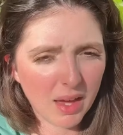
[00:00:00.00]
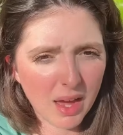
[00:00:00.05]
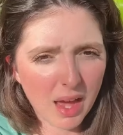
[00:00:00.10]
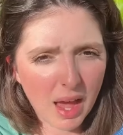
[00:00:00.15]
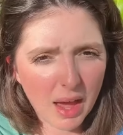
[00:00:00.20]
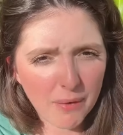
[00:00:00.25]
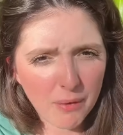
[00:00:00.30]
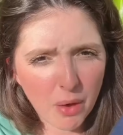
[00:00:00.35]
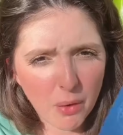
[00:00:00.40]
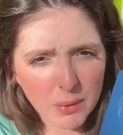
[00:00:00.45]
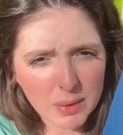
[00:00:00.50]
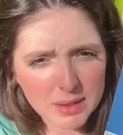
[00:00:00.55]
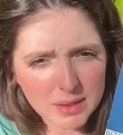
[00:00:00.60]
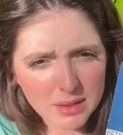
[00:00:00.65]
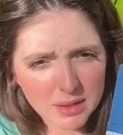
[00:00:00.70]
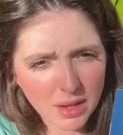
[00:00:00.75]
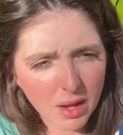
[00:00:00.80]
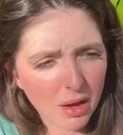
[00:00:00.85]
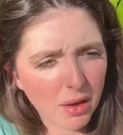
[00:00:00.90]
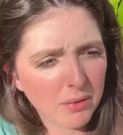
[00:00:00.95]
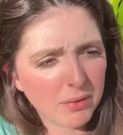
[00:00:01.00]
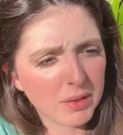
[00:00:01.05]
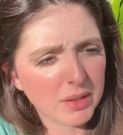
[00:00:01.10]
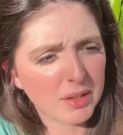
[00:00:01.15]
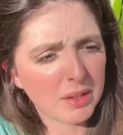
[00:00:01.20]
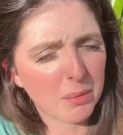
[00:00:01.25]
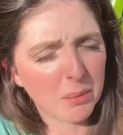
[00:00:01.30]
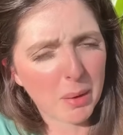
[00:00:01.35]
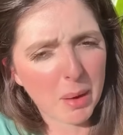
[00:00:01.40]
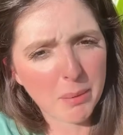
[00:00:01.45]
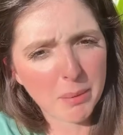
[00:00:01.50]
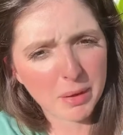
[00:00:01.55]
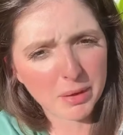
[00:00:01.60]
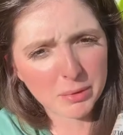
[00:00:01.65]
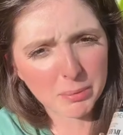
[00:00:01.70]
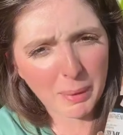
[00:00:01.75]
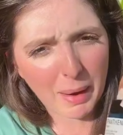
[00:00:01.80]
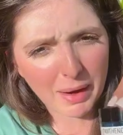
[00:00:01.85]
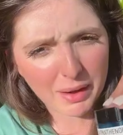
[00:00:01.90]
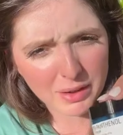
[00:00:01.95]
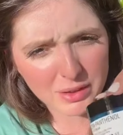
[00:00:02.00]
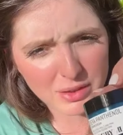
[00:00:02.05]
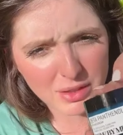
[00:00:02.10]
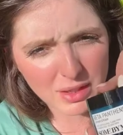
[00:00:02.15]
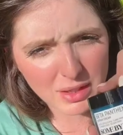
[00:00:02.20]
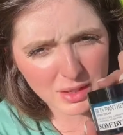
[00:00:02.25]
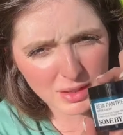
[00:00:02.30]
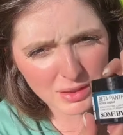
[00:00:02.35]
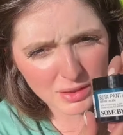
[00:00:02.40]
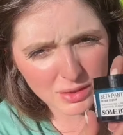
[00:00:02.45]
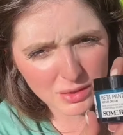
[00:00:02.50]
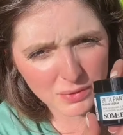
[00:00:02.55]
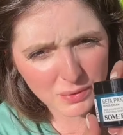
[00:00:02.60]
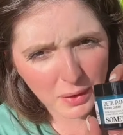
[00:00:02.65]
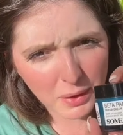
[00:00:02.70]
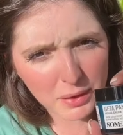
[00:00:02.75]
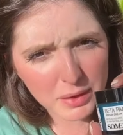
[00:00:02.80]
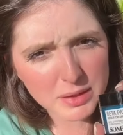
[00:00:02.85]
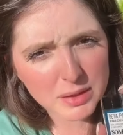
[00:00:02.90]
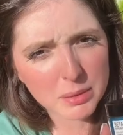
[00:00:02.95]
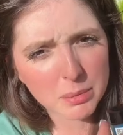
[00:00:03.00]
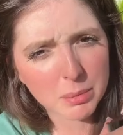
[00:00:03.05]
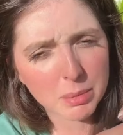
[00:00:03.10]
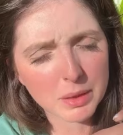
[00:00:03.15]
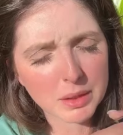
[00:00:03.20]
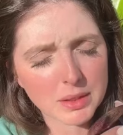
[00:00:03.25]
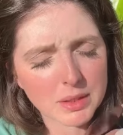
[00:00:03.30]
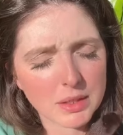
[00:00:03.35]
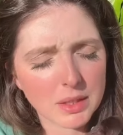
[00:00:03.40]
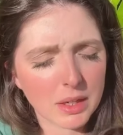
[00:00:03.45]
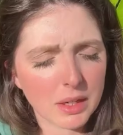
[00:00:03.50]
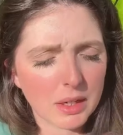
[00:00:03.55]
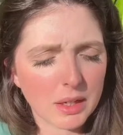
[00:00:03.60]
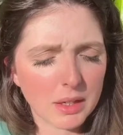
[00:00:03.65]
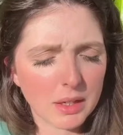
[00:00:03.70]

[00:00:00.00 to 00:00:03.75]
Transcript: I've always loved Somebymi's packaging. It's just very simplistic.